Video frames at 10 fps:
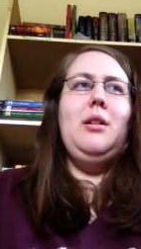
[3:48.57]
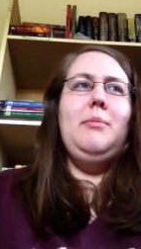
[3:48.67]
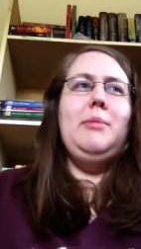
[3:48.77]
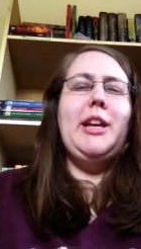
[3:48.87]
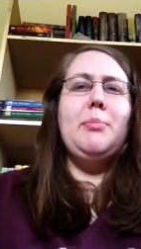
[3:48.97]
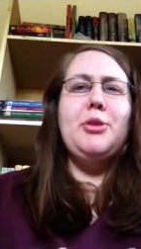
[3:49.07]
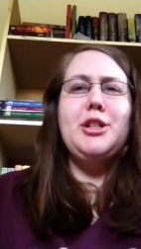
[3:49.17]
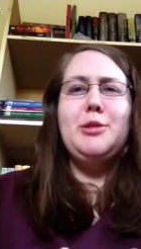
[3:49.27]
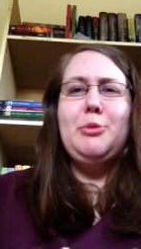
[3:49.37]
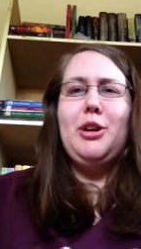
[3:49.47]
like a
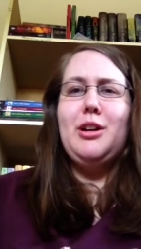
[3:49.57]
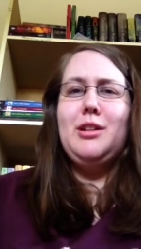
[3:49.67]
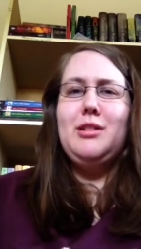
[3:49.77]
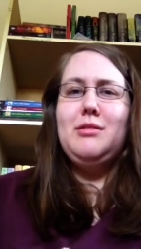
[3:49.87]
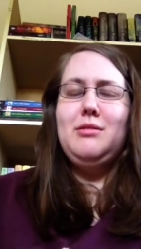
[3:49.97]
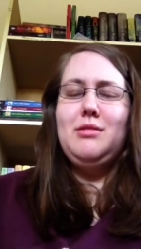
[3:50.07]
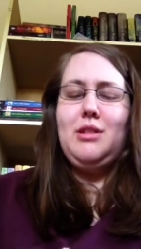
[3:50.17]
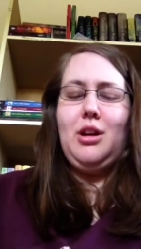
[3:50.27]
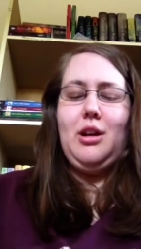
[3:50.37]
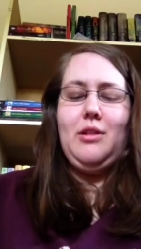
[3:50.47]
British book.
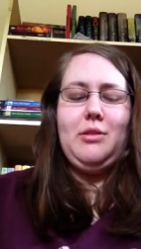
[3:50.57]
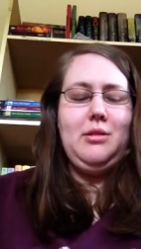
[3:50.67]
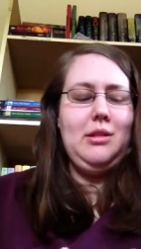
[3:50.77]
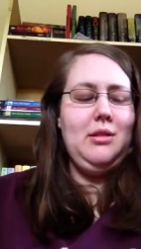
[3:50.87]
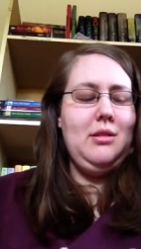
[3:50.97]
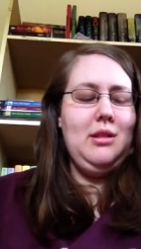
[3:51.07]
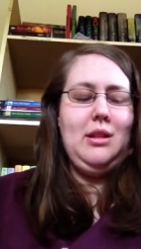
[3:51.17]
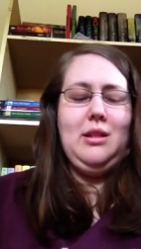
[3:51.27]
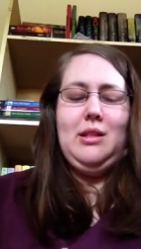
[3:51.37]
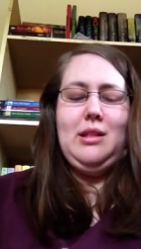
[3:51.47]

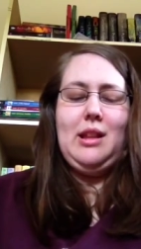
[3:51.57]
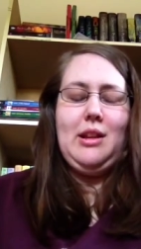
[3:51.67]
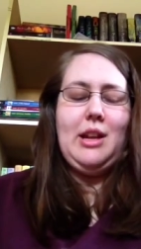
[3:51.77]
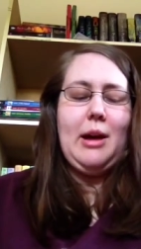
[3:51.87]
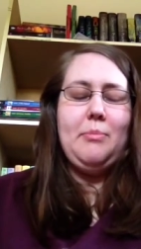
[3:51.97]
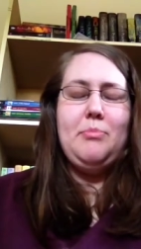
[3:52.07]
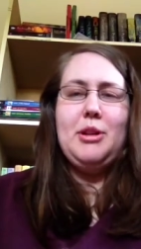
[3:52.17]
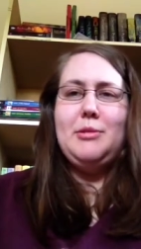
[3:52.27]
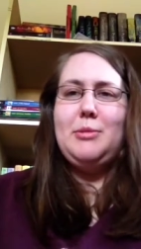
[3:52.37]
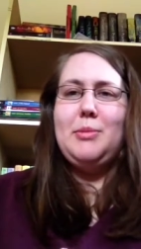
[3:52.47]
Yeah,
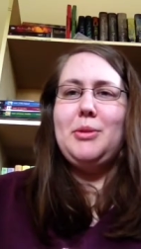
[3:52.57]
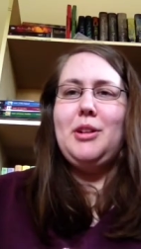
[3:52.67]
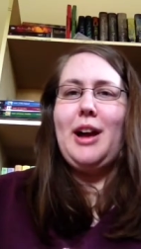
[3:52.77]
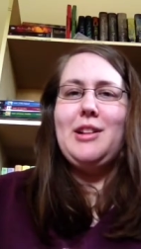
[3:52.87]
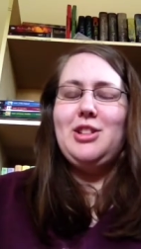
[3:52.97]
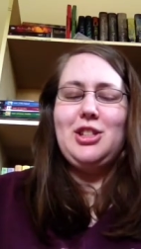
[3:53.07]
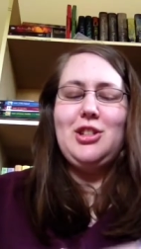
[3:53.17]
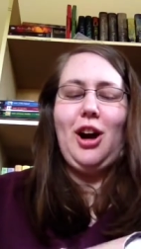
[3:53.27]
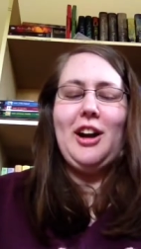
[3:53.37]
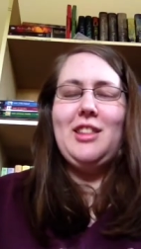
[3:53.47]
British people, I just
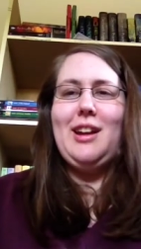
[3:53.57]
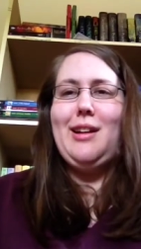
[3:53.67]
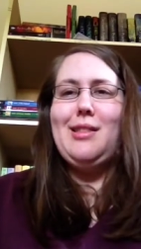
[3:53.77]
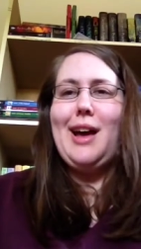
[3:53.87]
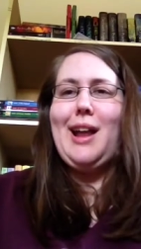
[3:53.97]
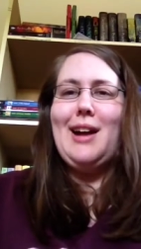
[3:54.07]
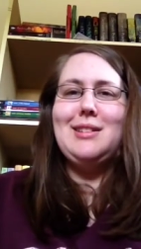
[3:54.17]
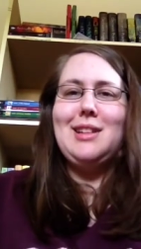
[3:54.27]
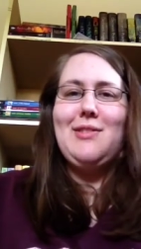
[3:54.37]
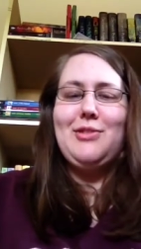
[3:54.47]
talk in that
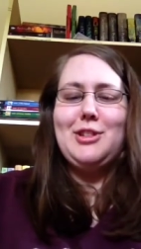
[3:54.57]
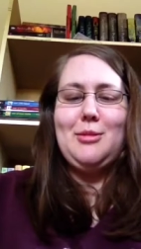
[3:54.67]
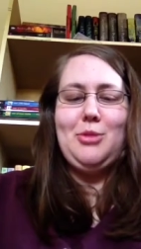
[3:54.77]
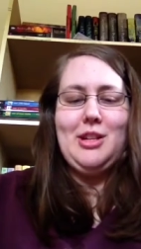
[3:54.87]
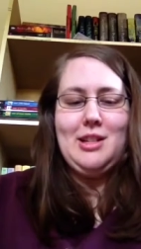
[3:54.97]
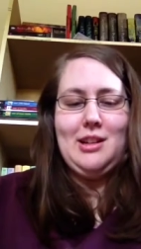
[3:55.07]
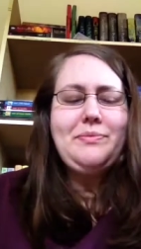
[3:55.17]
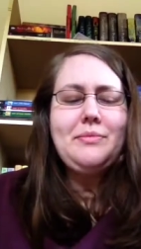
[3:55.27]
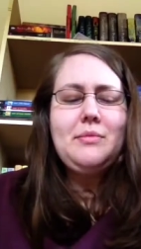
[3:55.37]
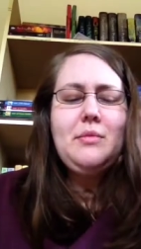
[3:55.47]
accent for some reason.
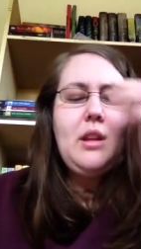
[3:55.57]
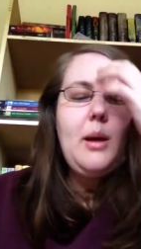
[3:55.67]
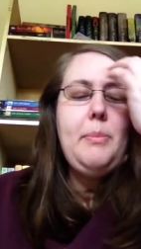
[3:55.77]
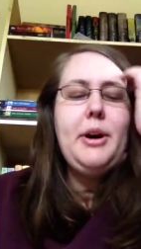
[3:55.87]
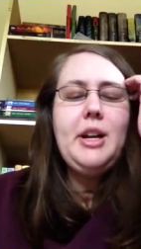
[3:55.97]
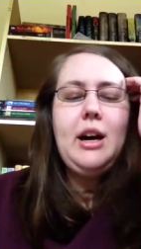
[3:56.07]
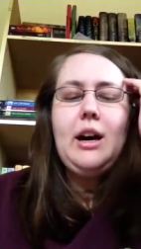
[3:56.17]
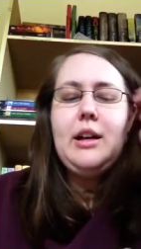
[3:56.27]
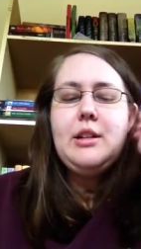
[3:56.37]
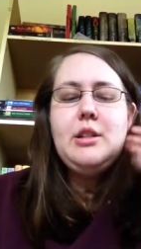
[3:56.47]

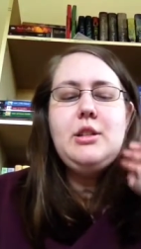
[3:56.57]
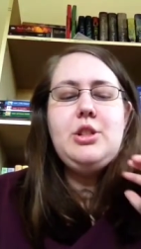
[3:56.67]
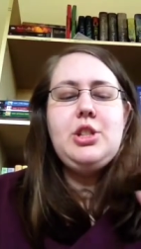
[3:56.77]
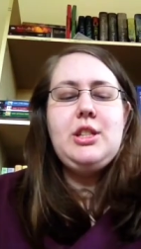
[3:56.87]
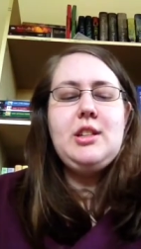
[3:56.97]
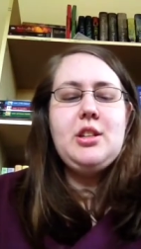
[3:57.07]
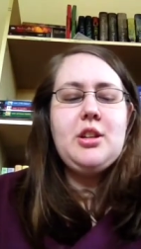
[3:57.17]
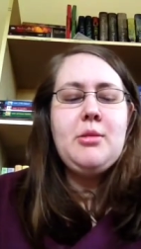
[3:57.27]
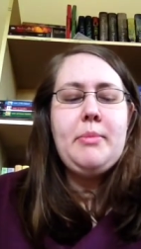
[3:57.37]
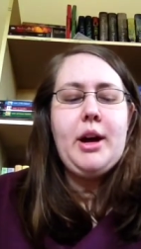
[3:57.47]
But she's a
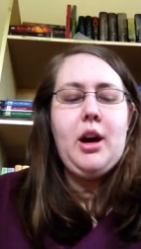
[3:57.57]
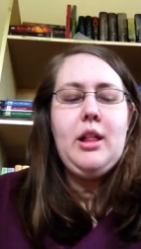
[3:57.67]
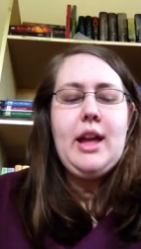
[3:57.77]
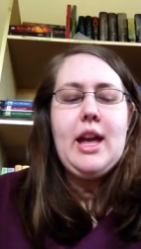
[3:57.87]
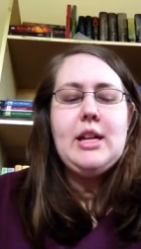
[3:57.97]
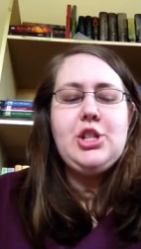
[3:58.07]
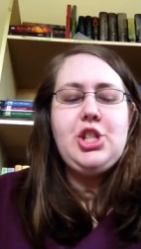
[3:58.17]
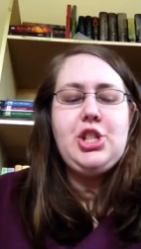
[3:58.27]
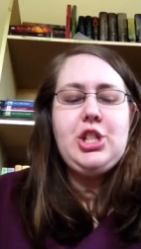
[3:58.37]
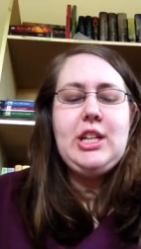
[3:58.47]
Southern belle, and
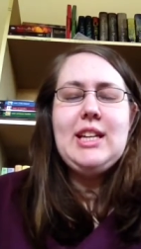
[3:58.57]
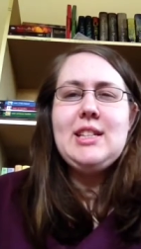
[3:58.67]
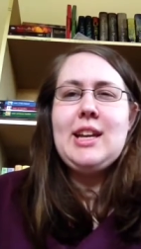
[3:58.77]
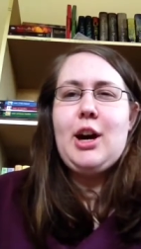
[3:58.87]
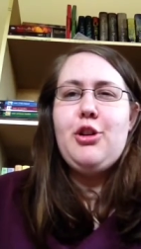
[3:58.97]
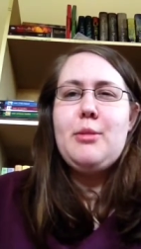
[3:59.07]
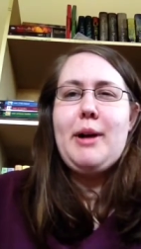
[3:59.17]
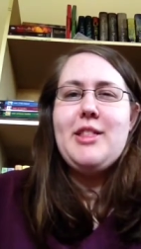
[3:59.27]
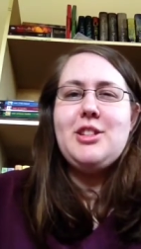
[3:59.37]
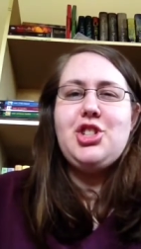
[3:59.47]
she gets encountered by this